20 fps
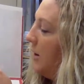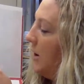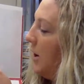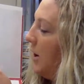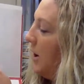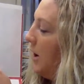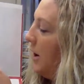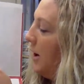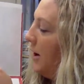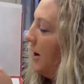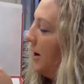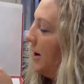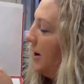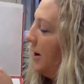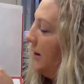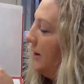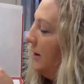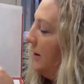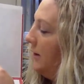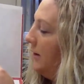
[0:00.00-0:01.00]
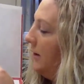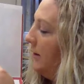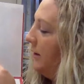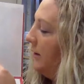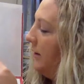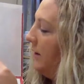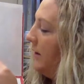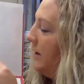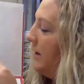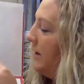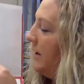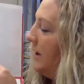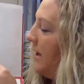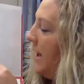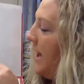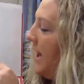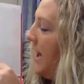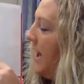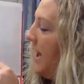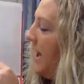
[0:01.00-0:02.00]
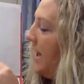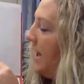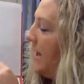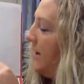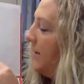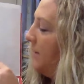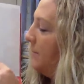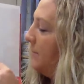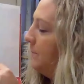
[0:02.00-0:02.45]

R, A.